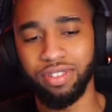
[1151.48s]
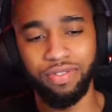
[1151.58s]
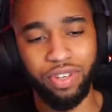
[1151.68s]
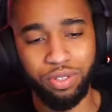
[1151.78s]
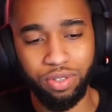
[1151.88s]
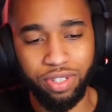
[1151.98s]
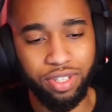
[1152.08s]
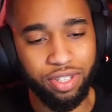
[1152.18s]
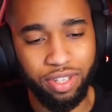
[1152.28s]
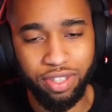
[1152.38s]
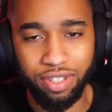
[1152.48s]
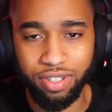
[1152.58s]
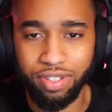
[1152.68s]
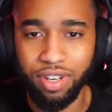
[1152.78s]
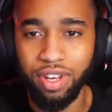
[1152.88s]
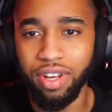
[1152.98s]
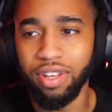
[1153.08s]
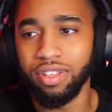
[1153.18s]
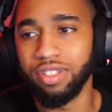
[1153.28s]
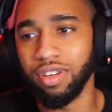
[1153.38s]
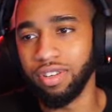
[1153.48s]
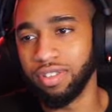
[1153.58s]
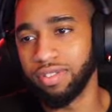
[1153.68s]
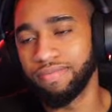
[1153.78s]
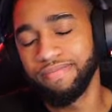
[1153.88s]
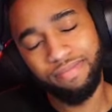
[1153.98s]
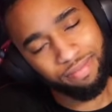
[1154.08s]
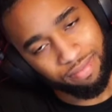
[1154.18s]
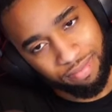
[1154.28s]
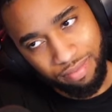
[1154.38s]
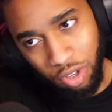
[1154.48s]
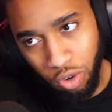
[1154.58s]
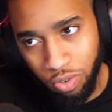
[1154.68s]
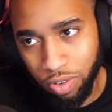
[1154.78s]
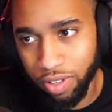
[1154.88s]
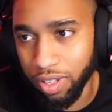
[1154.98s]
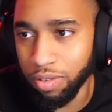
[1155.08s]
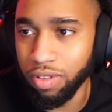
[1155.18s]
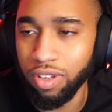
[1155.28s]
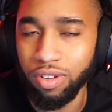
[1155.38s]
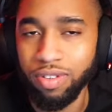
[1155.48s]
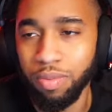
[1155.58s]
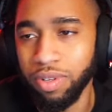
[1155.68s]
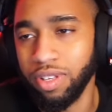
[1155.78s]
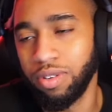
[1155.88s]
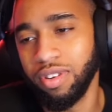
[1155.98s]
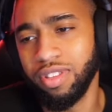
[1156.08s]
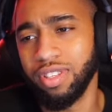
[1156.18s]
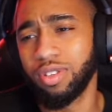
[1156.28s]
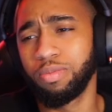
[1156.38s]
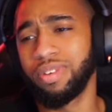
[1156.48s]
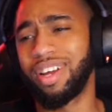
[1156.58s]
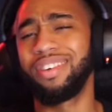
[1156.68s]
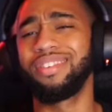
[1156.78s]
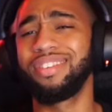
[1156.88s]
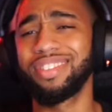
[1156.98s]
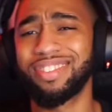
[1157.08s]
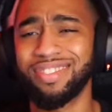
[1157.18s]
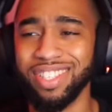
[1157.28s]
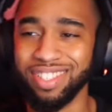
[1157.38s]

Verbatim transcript: The visuals, they did their thing. The song overall, they you know typically do their thing too. But I don't know. Just